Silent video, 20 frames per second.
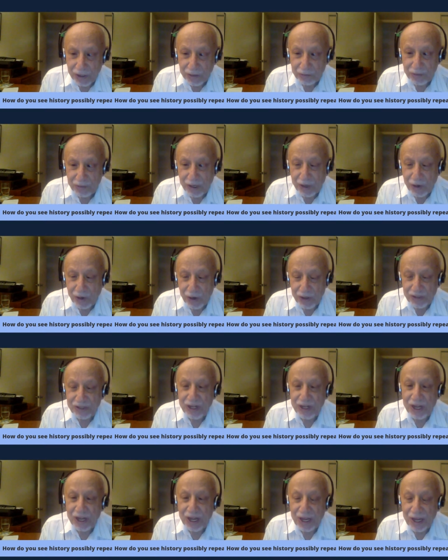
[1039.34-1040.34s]
because
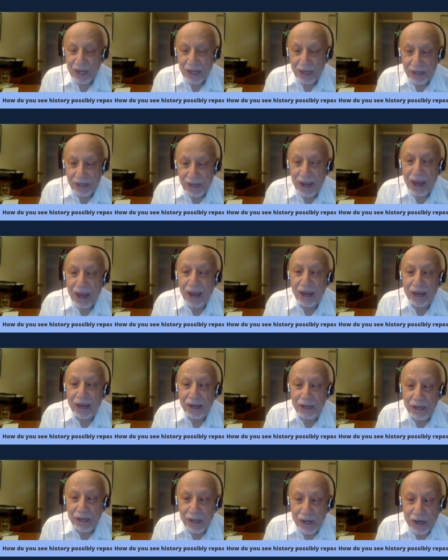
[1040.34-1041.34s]
they
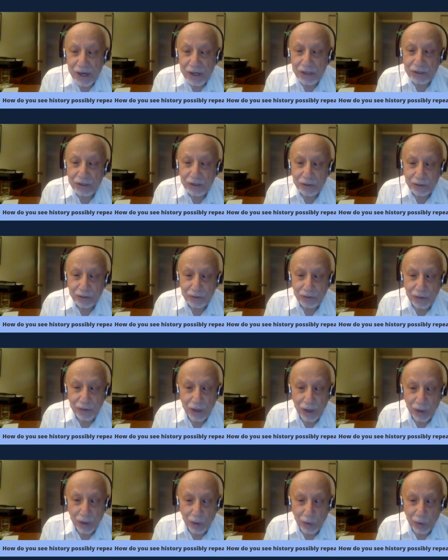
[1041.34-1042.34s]
need to
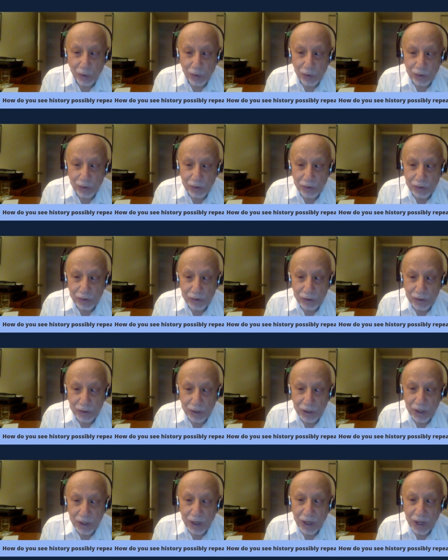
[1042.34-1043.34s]
know.
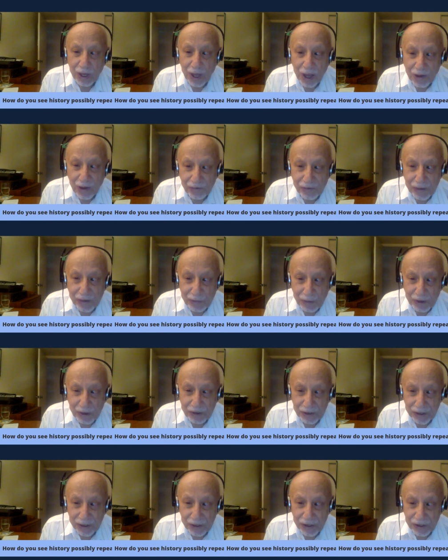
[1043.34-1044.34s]

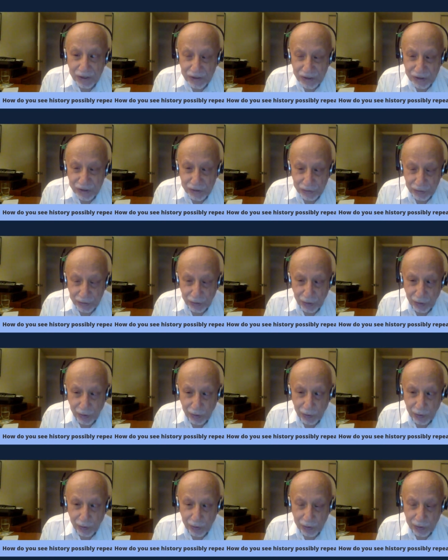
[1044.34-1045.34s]
Everybody needs to know
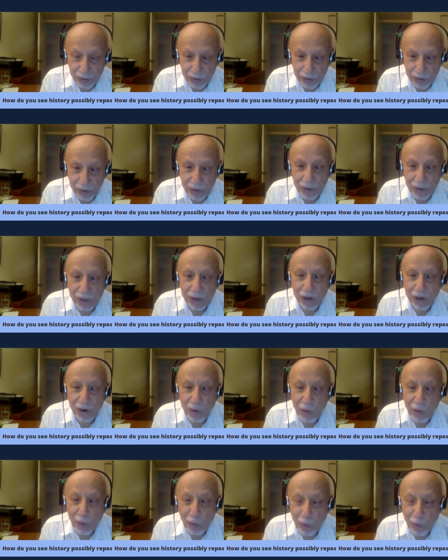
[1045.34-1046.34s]

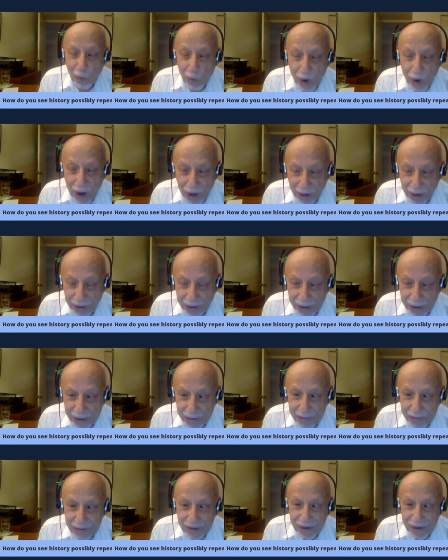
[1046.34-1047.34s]
why.
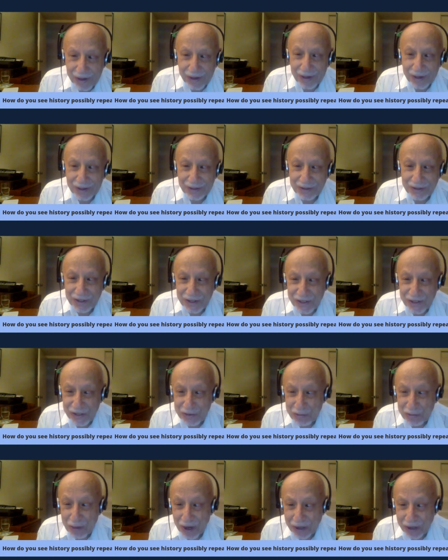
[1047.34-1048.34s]
This is
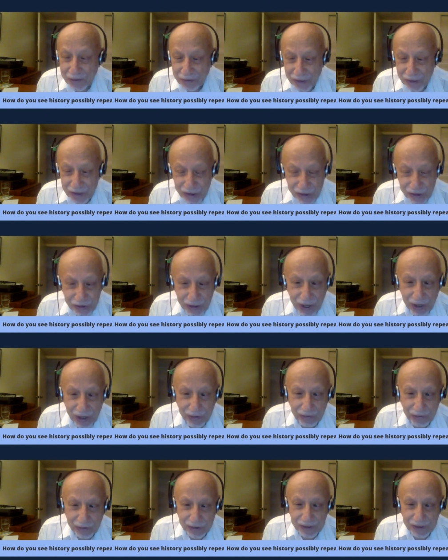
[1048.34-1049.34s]
my question
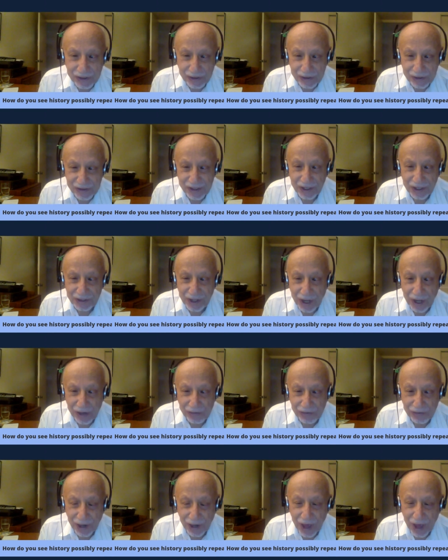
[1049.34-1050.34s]
I said I
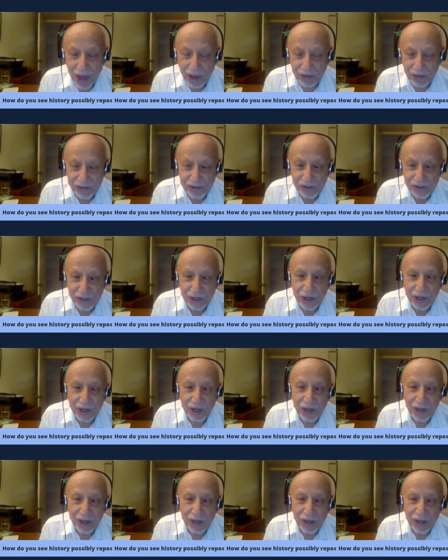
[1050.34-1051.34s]
will ask.
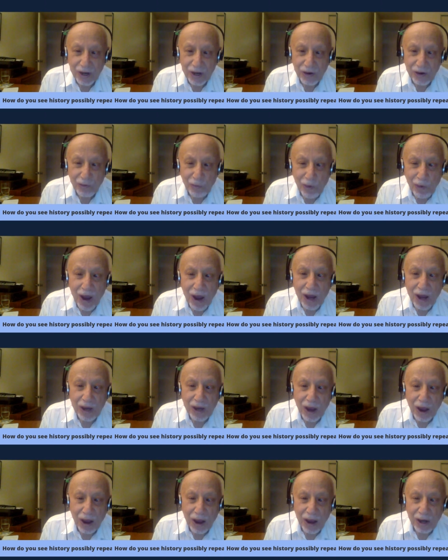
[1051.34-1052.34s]
Why
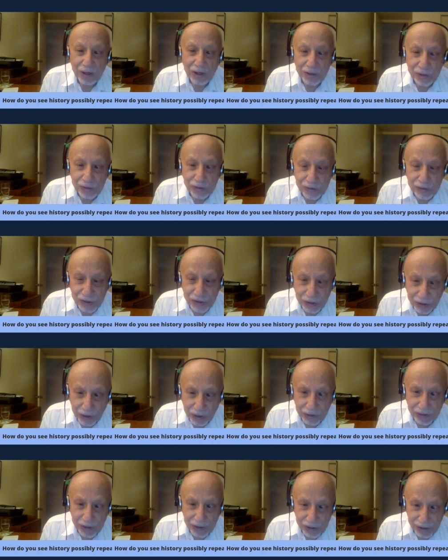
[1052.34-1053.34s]
are you
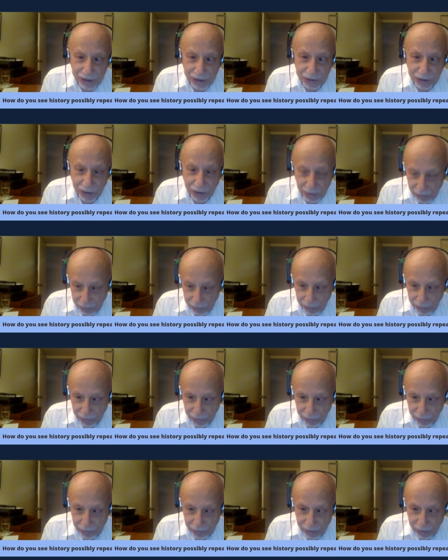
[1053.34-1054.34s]
studying the
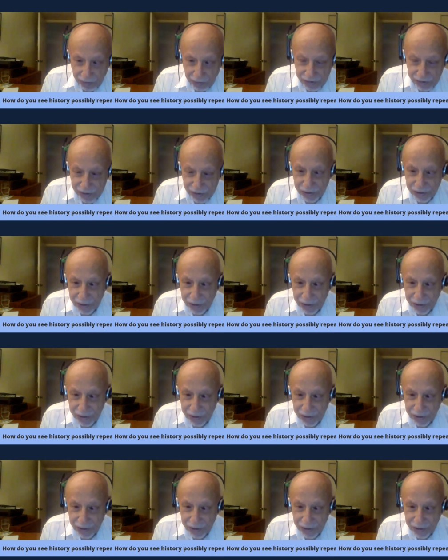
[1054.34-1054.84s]
Holocaust?